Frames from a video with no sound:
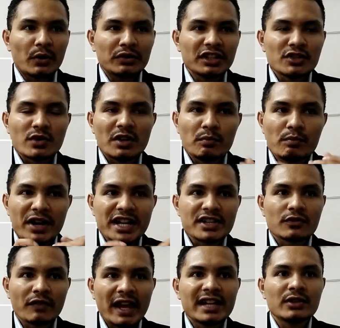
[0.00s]
continually
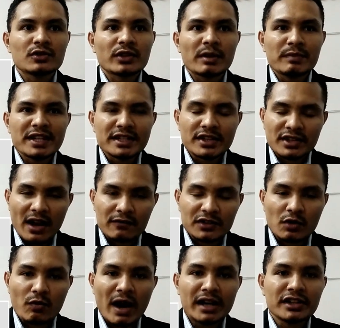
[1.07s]
brings value to the business
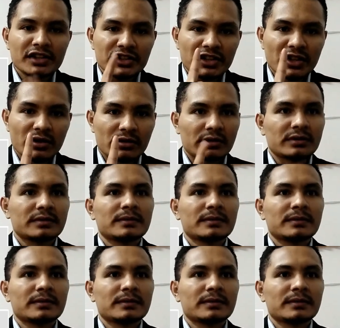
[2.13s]
after 1 year.